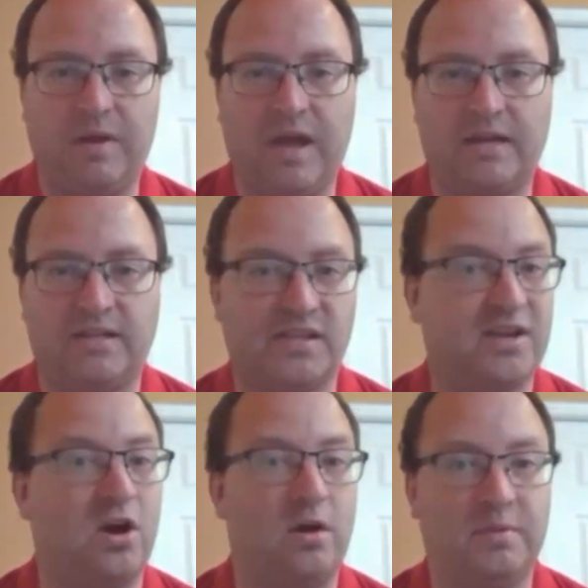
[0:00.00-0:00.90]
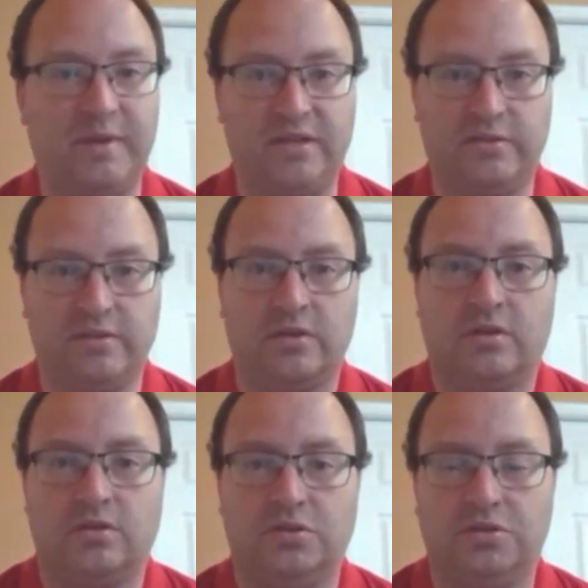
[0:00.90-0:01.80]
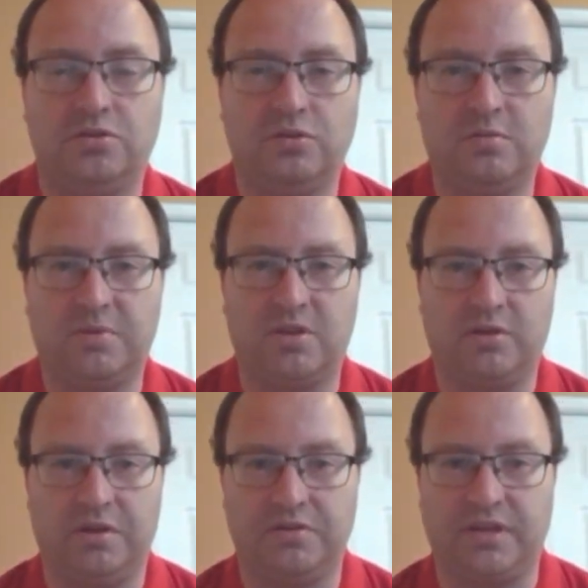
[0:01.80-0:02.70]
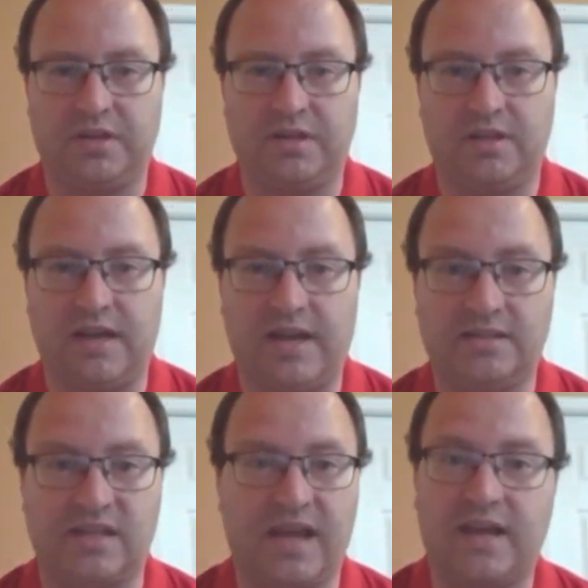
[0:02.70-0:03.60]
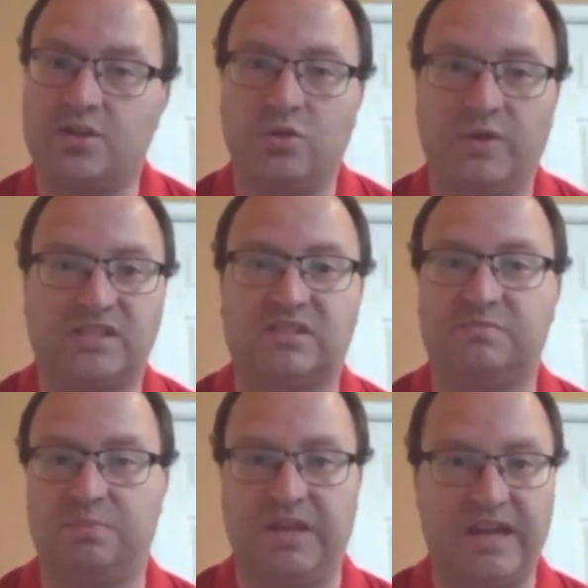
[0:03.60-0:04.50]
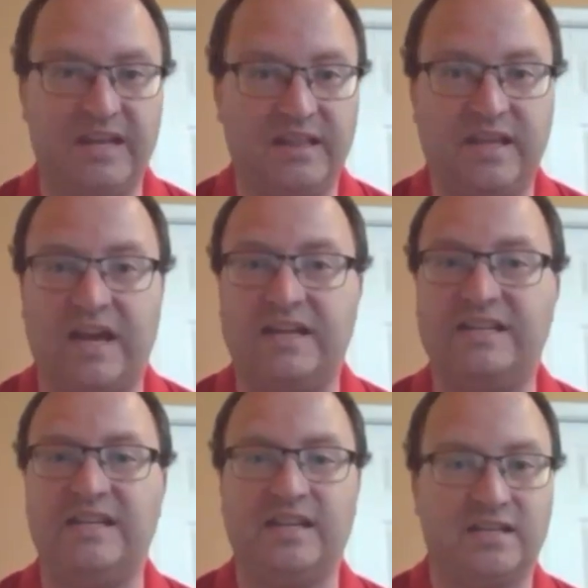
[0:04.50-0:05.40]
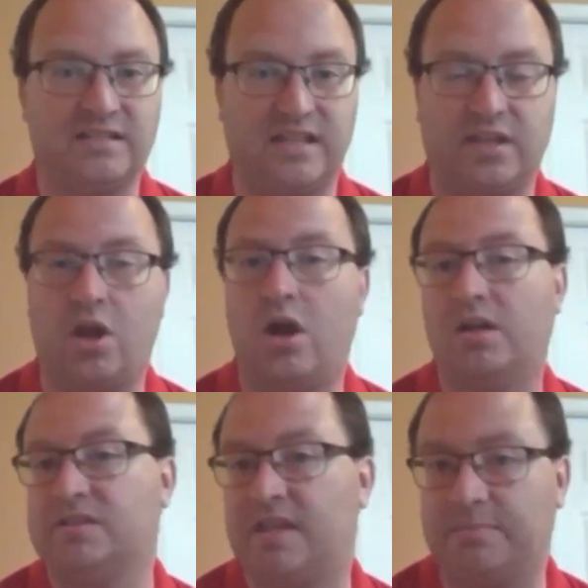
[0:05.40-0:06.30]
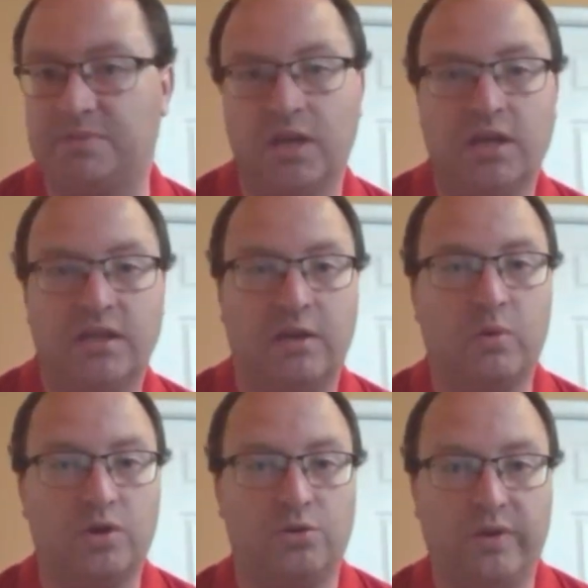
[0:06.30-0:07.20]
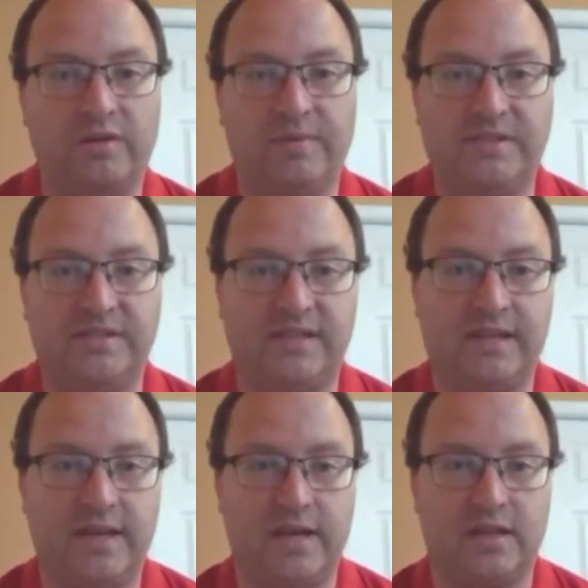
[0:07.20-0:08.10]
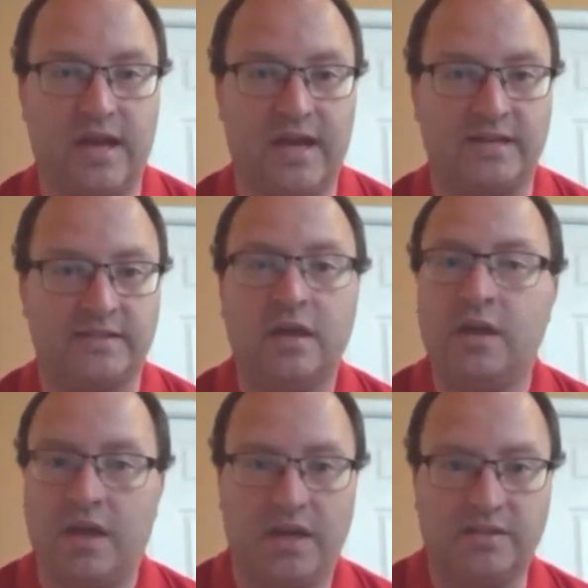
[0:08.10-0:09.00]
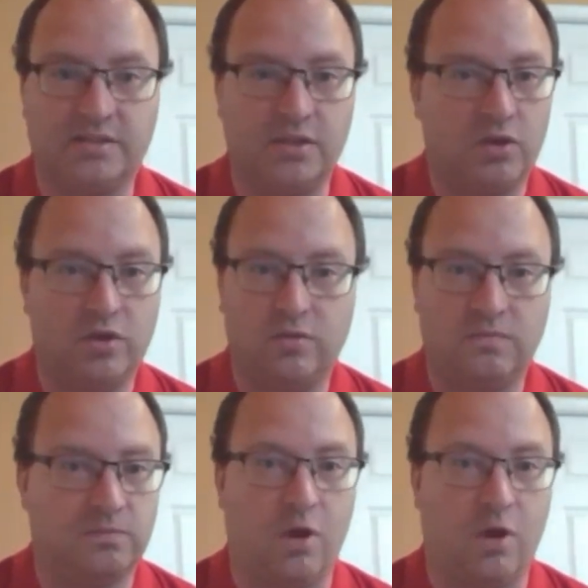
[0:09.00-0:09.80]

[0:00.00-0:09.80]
act as a complement to the material done in class and to explain the ideas and the concepts that we're going to be seeing in class. And so you'll